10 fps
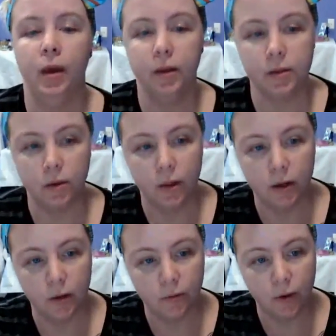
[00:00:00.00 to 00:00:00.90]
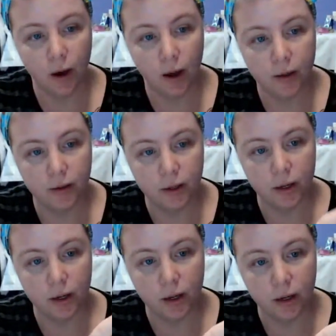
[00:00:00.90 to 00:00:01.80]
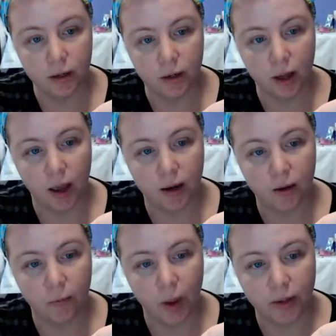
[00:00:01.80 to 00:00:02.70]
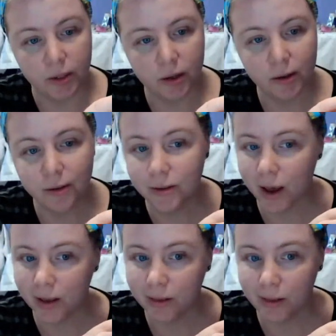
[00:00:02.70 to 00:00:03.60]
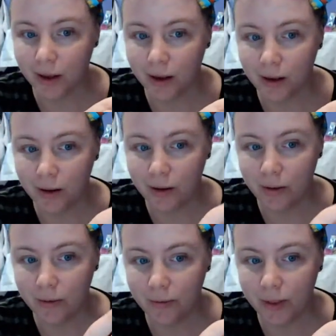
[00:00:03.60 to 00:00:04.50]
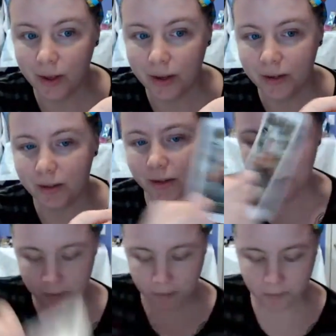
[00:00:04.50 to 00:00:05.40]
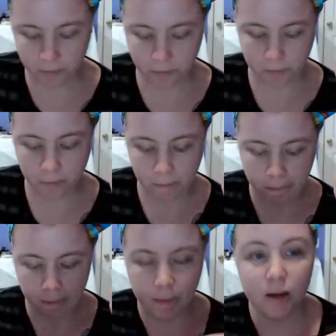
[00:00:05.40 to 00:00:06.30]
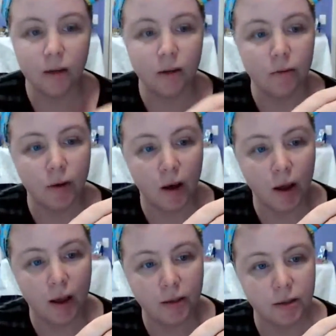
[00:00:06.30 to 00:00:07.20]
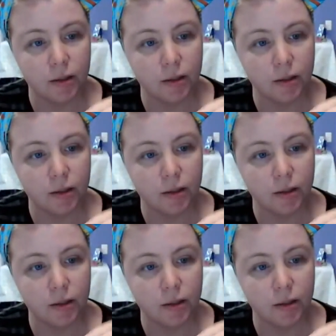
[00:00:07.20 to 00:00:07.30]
So then you've got the Nine of Pentacles. I love this. You've got